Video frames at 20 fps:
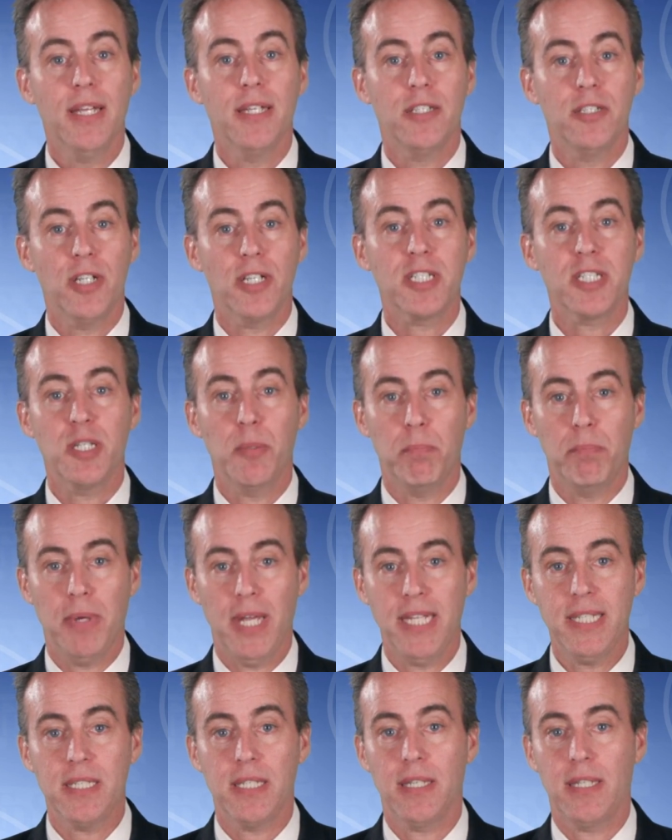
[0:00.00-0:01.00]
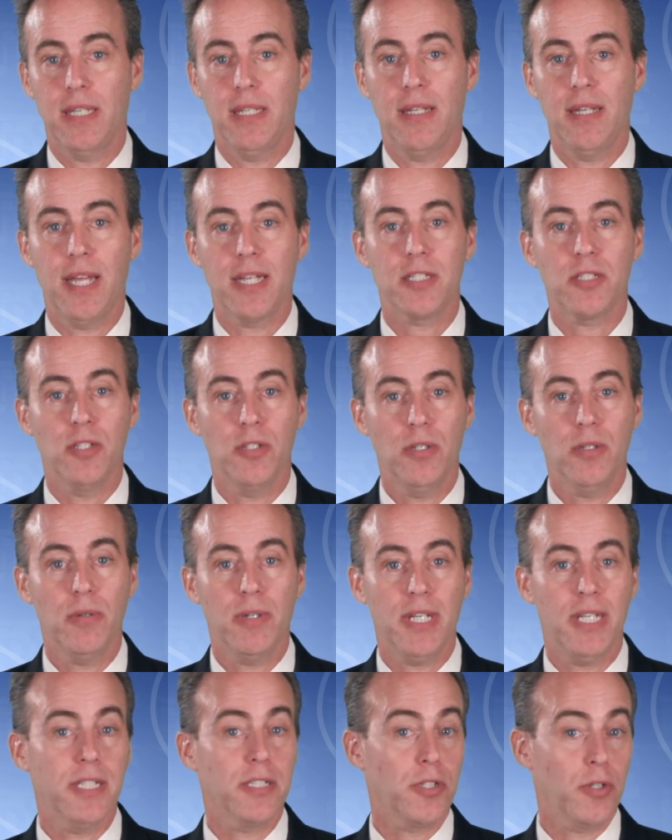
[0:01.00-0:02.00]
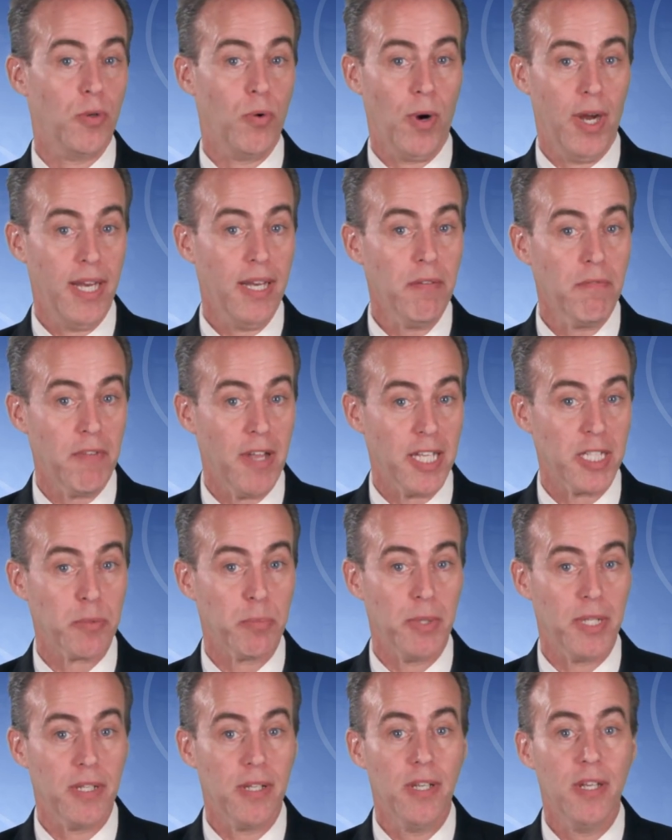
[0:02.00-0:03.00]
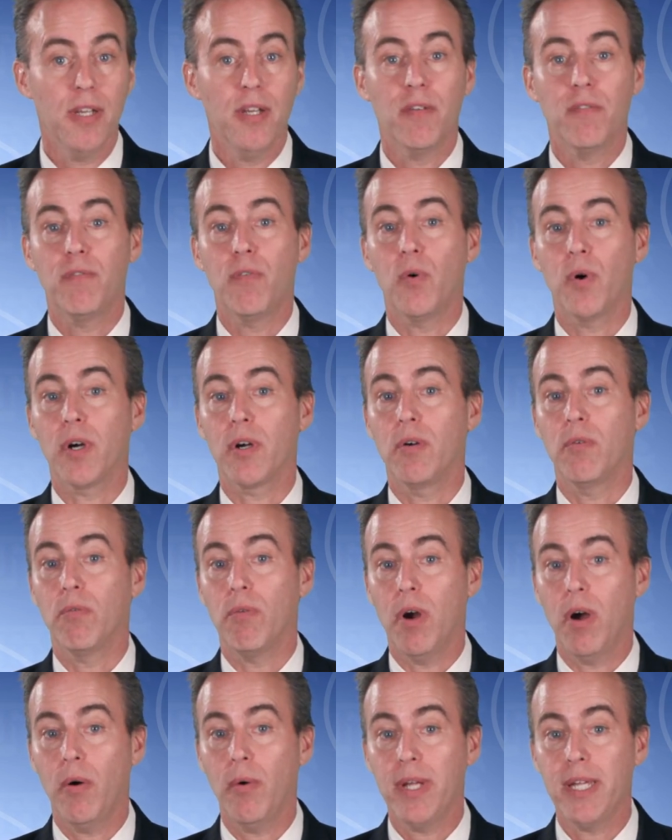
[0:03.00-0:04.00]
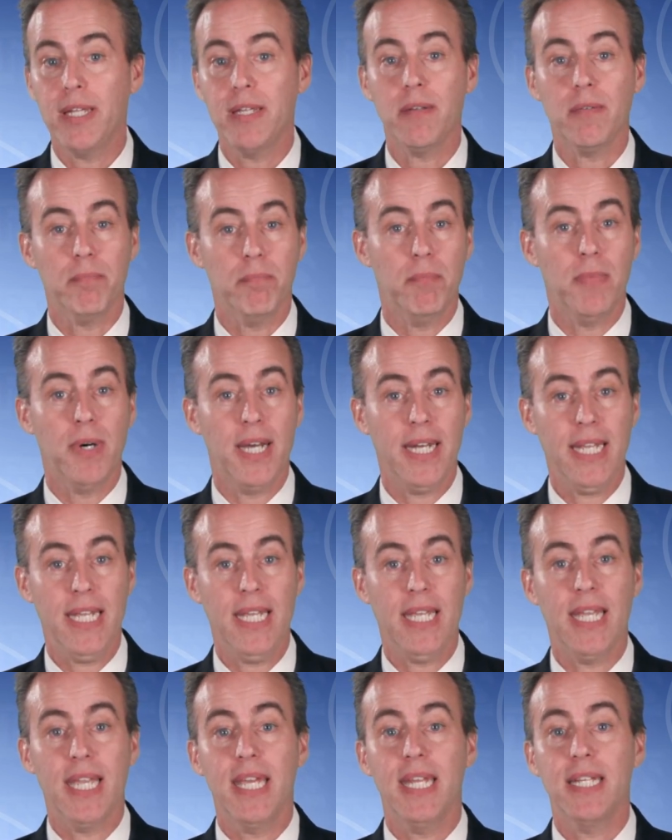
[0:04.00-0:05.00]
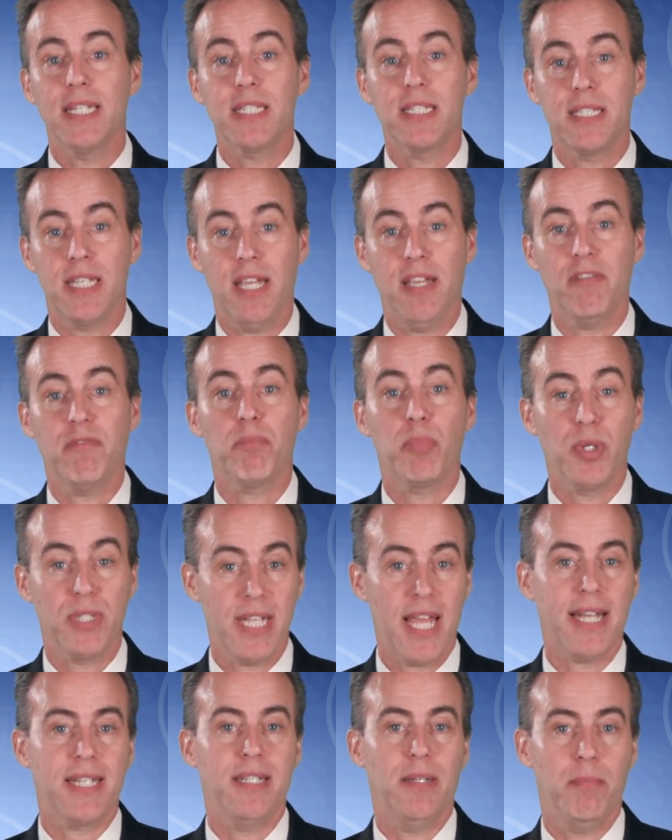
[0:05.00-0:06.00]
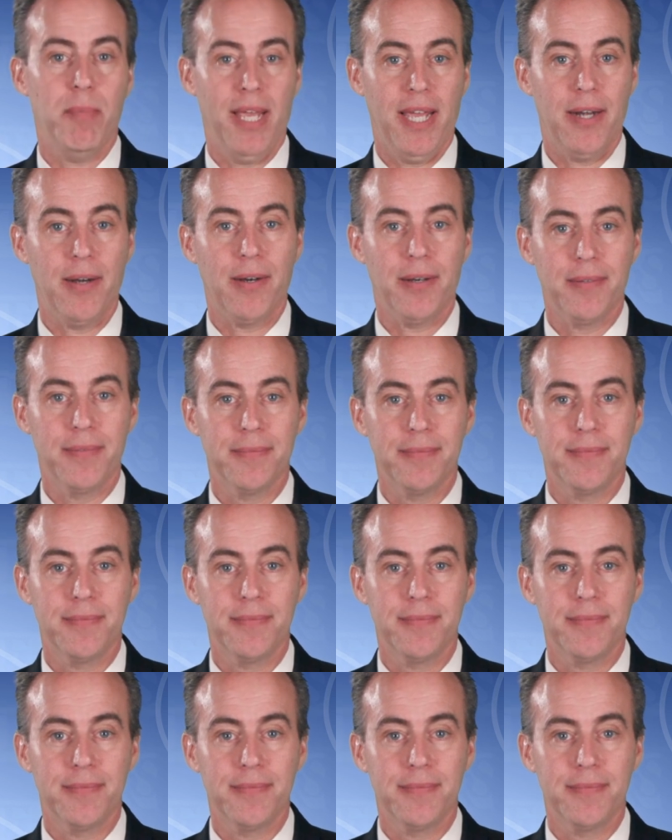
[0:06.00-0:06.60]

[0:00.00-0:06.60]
Just a basic indexed annuity is a great investment for growing money in a safe, protected manner.